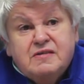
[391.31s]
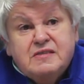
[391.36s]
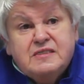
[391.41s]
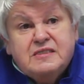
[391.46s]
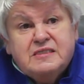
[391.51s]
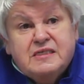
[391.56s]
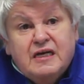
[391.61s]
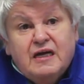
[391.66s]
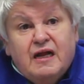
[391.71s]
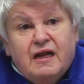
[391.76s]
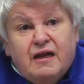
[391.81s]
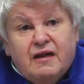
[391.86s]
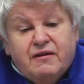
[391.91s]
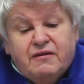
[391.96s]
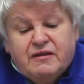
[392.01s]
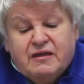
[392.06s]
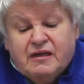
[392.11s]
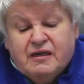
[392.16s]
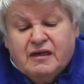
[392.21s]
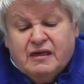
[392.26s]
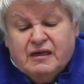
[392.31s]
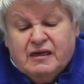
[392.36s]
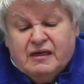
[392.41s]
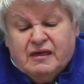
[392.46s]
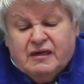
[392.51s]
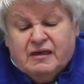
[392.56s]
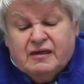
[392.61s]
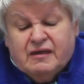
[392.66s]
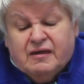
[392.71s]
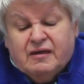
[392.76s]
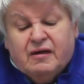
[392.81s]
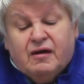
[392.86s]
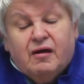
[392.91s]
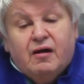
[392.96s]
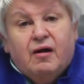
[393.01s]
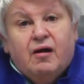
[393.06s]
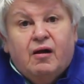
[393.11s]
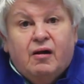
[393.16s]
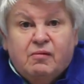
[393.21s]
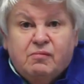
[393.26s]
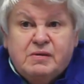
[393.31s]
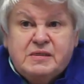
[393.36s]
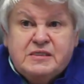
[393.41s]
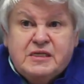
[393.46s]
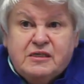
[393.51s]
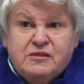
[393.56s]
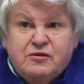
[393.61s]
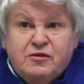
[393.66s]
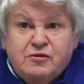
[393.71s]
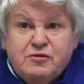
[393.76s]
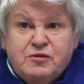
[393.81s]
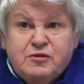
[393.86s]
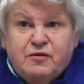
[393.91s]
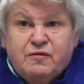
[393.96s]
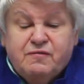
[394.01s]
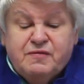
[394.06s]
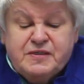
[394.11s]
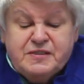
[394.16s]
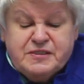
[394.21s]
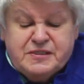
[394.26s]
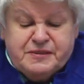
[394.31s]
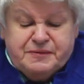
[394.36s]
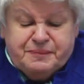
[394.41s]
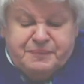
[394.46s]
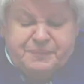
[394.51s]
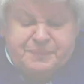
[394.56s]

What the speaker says: stay healthy, always at your service.